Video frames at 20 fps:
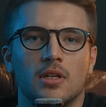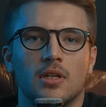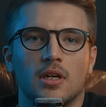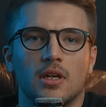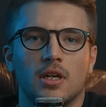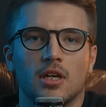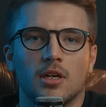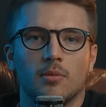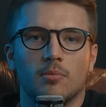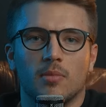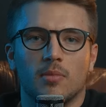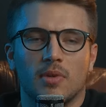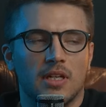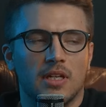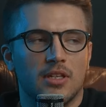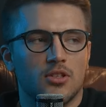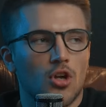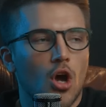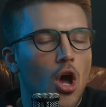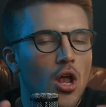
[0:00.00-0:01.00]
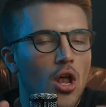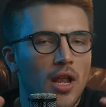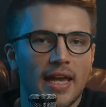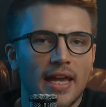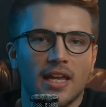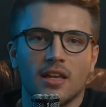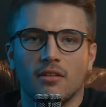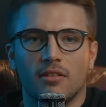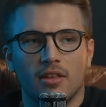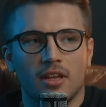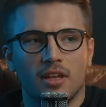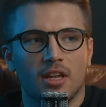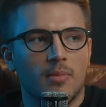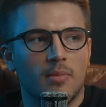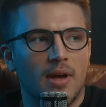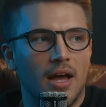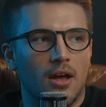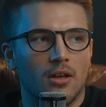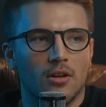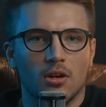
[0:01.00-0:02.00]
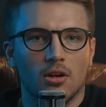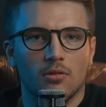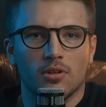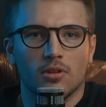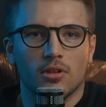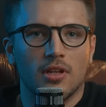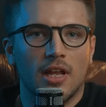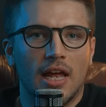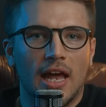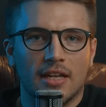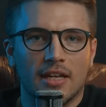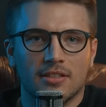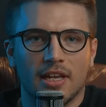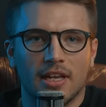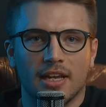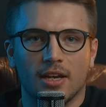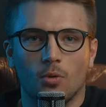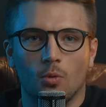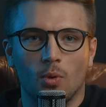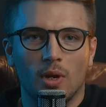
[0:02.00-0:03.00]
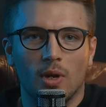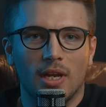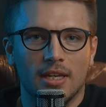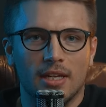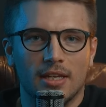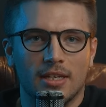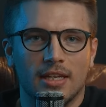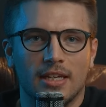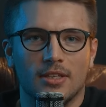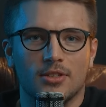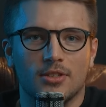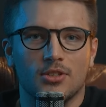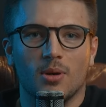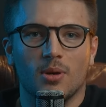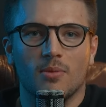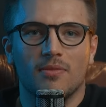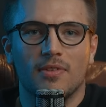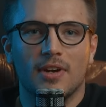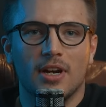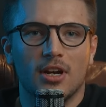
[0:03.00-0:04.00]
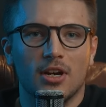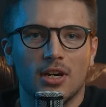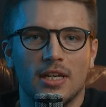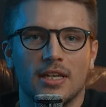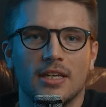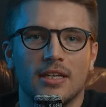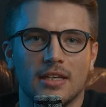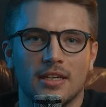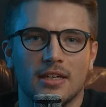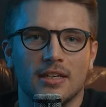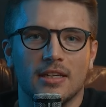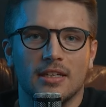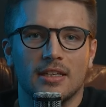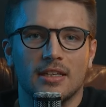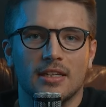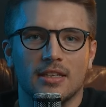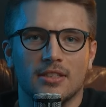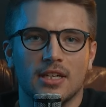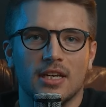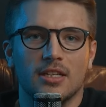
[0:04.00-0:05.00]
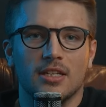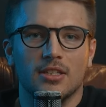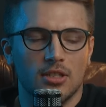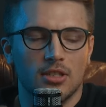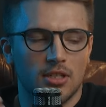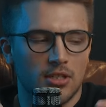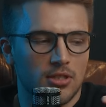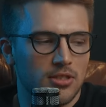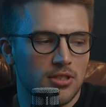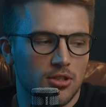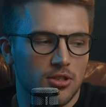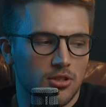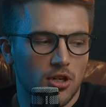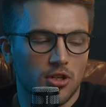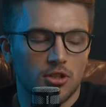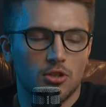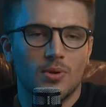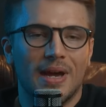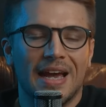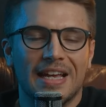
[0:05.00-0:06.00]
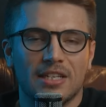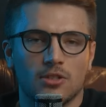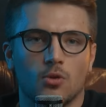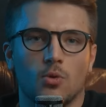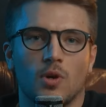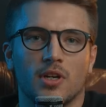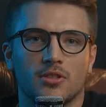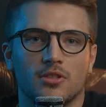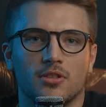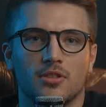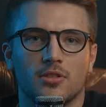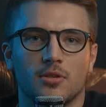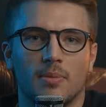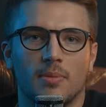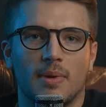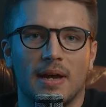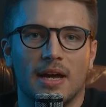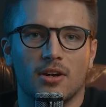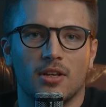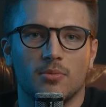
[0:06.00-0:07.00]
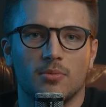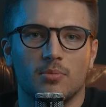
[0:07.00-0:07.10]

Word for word: um, it's all I can think about over the last like week, and so I'm very uh, excited to to talk to you, ask questions about it.